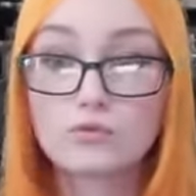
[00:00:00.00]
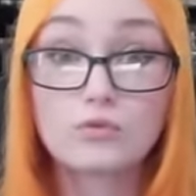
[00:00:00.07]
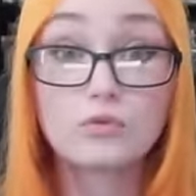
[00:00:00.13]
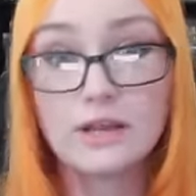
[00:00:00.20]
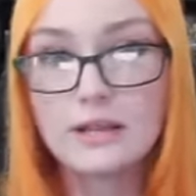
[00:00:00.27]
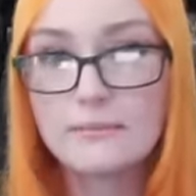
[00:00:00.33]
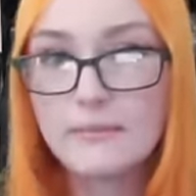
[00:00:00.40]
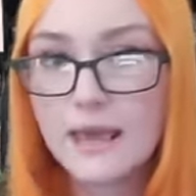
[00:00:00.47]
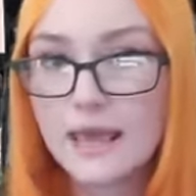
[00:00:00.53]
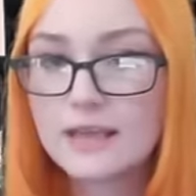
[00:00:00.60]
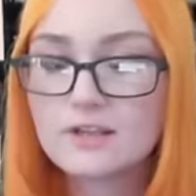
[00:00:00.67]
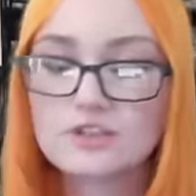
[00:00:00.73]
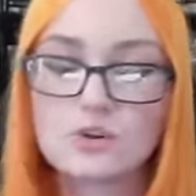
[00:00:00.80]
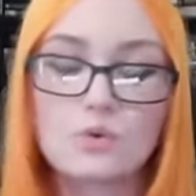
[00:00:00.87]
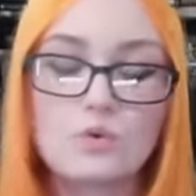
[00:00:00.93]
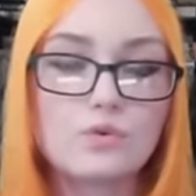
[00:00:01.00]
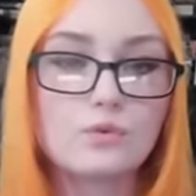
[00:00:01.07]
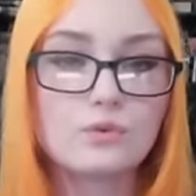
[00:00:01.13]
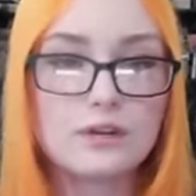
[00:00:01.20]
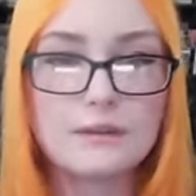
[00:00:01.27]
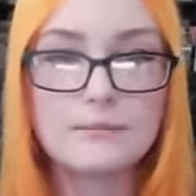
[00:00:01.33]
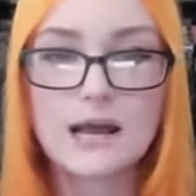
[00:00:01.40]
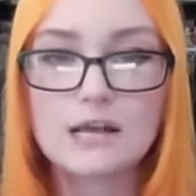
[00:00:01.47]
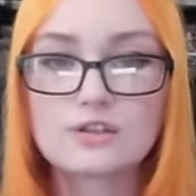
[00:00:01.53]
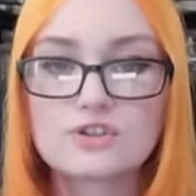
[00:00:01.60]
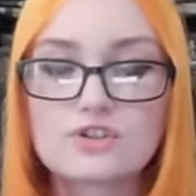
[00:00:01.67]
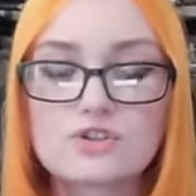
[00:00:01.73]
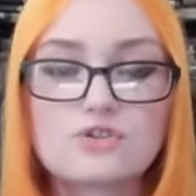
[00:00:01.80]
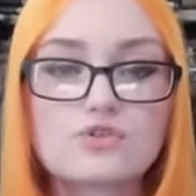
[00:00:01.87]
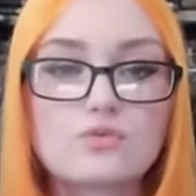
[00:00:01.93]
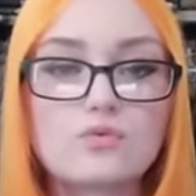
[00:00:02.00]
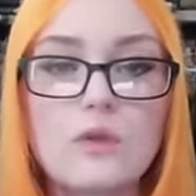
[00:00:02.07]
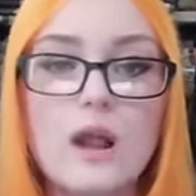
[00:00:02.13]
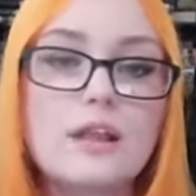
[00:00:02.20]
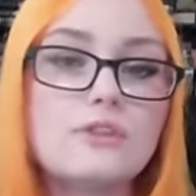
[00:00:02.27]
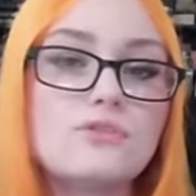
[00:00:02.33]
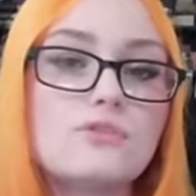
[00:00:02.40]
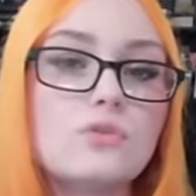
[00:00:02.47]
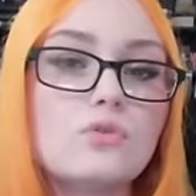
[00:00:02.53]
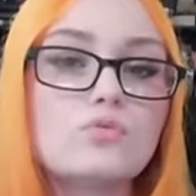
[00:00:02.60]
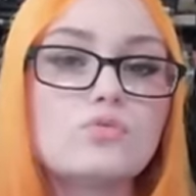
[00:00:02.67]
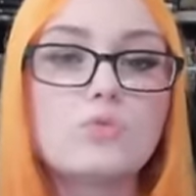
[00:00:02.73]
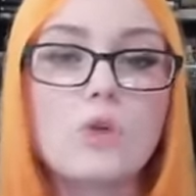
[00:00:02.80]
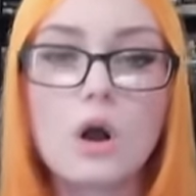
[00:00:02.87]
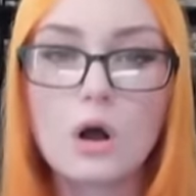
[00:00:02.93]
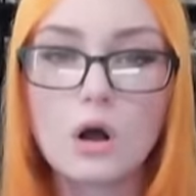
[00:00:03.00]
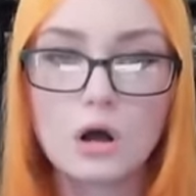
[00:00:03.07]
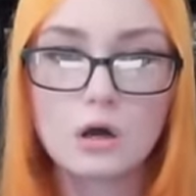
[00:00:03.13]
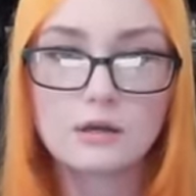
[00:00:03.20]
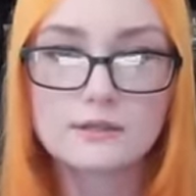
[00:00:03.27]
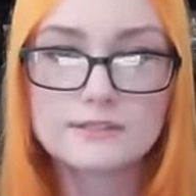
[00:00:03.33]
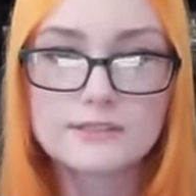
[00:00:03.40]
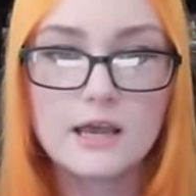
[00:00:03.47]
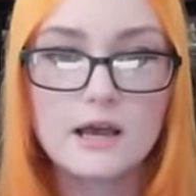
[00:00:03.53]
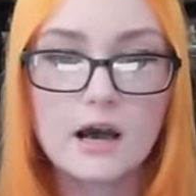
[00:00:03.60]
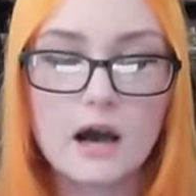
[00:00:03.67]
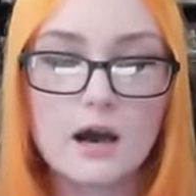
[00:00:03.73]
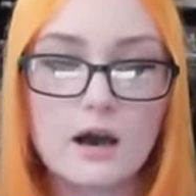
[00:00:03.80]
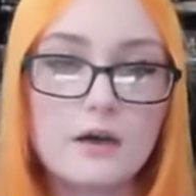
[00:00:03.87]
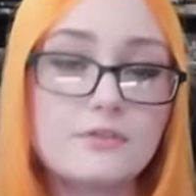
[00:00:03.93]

remakes or remasters right the wrongs uh,